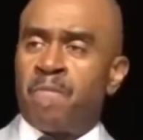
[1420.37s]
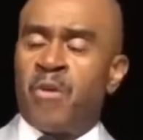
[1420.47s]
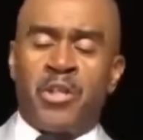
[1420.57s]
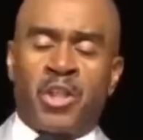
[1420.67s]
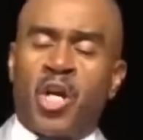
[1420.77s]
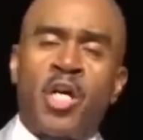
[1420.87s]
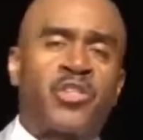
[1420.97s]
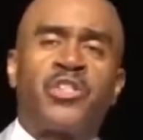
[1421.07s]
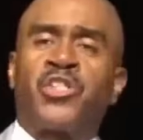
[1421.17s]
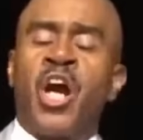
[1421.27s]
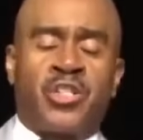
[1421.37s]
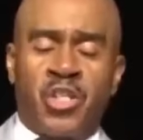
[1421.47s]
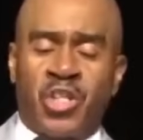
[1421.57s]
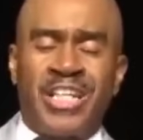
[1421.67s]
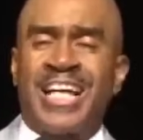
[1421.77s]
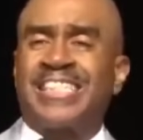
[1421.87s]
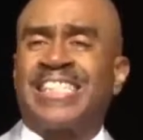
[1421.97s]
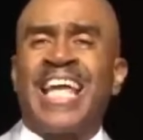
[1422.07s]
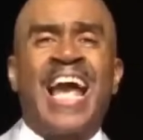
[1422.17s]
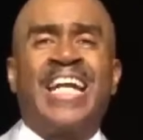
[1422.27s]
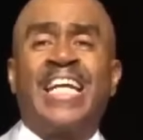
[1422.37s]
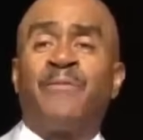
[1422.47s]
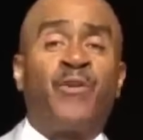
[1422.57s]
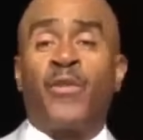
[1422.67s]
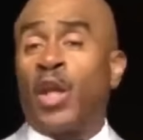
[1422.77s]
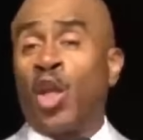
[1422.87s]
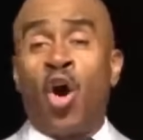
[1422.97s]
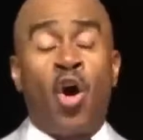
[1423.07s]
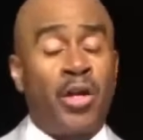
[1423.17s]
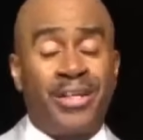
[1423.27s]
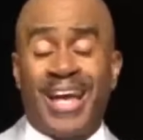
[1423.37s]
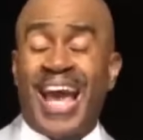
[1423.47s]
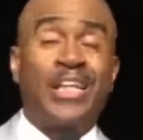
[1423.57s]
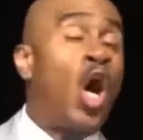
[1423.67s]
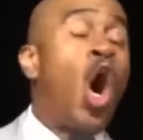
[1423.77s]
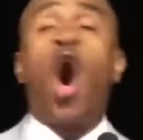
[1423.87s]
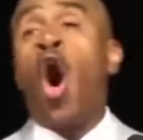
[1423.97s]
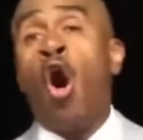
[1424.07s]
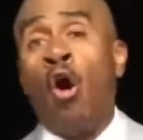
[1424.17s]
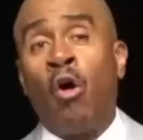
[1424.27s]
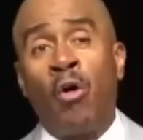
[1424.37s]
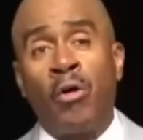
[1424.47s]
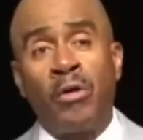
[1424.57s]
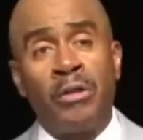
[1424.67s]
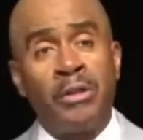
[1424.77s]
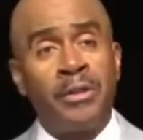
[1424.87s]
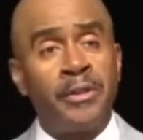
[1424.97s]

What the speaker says: But because the churches are not standing for the Lord at all,